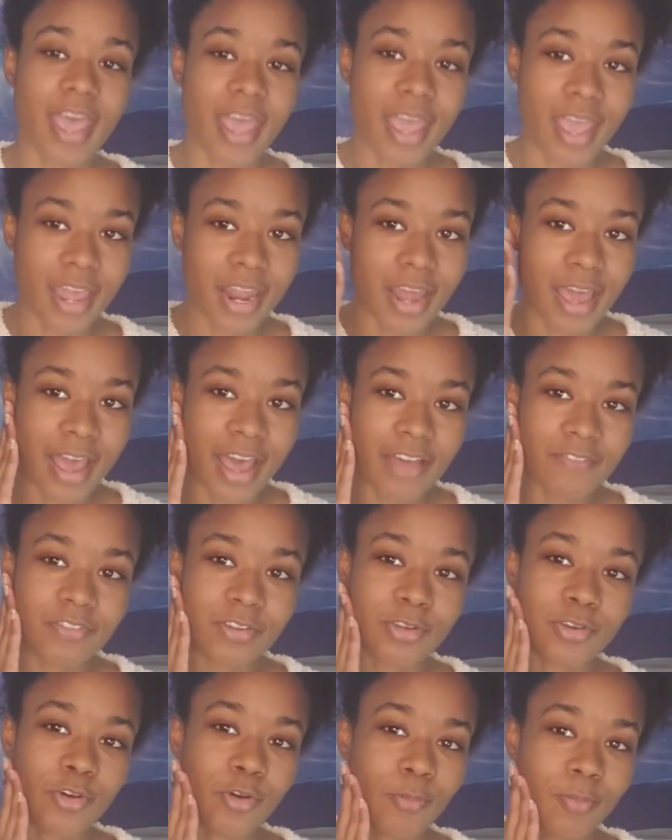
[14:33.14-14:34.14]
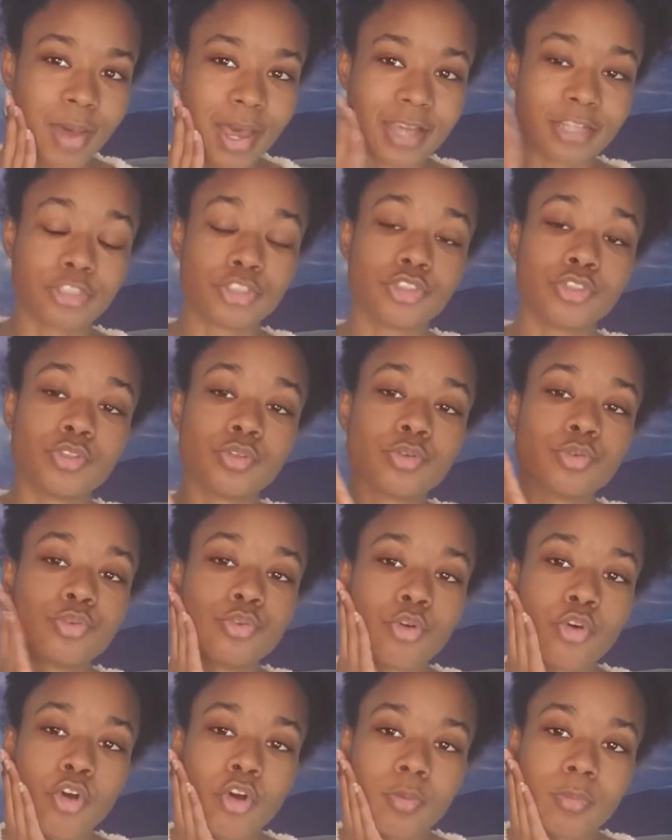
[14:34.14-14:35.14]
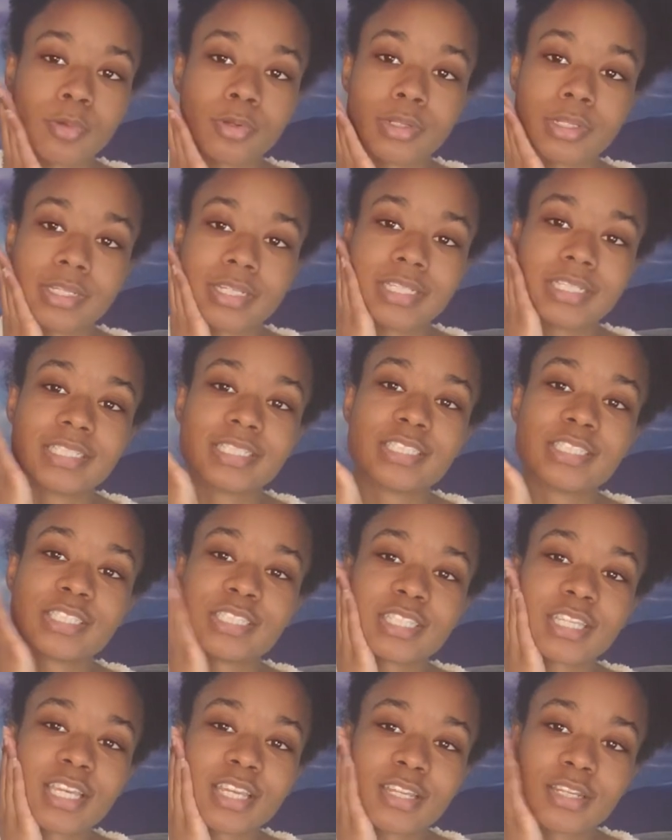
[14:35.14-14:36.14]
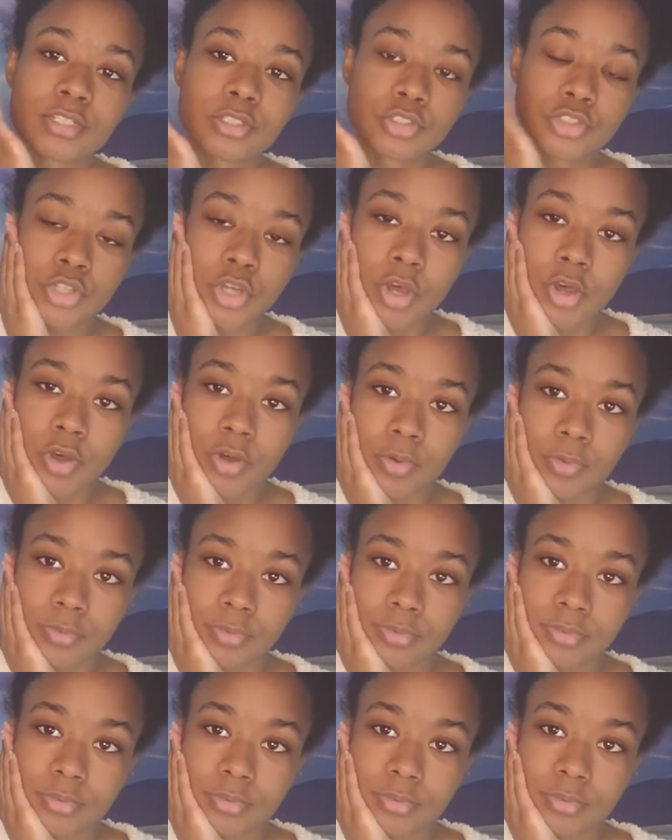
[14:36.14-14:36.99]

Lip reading: and have it go back to your normal skin tone.